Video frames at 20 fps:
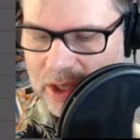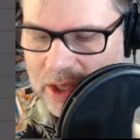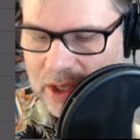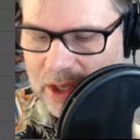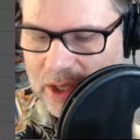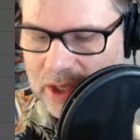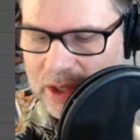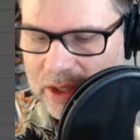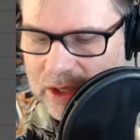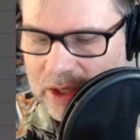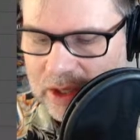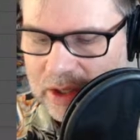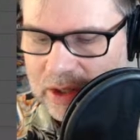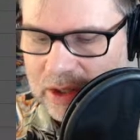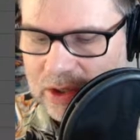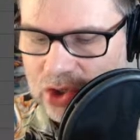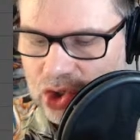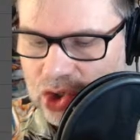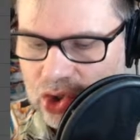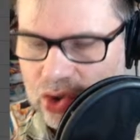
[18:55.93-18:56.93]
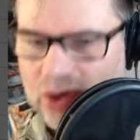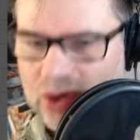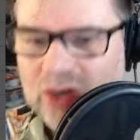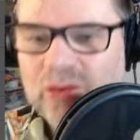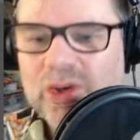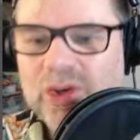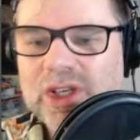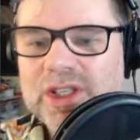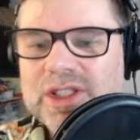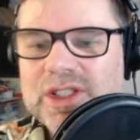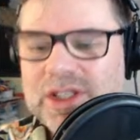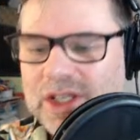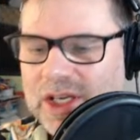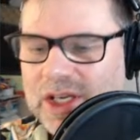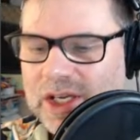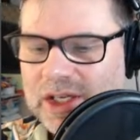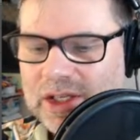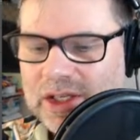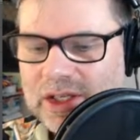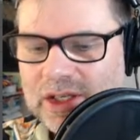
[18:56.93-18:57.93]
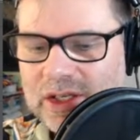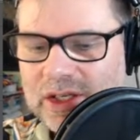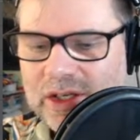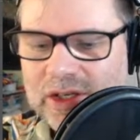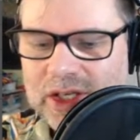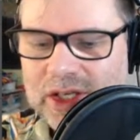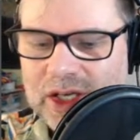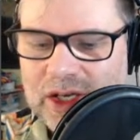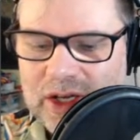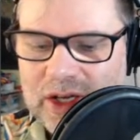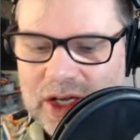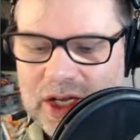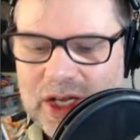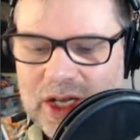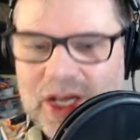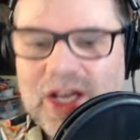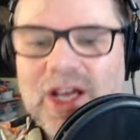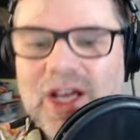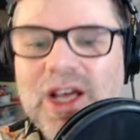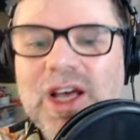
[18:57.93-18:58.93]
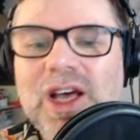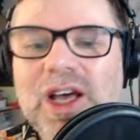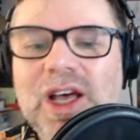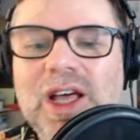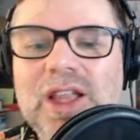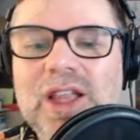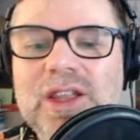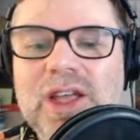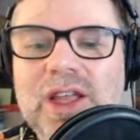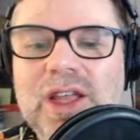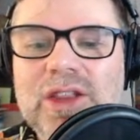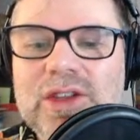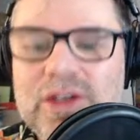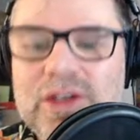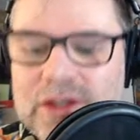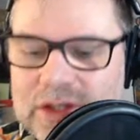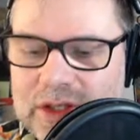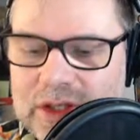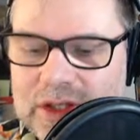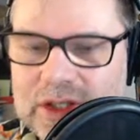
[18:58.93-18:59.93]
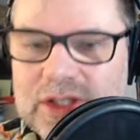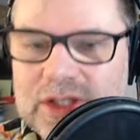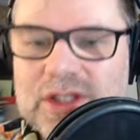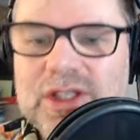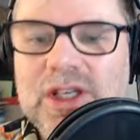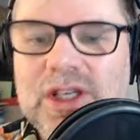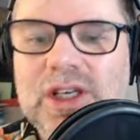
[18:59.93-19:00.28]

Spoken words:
And then the short one is the end. Okay. And then there's this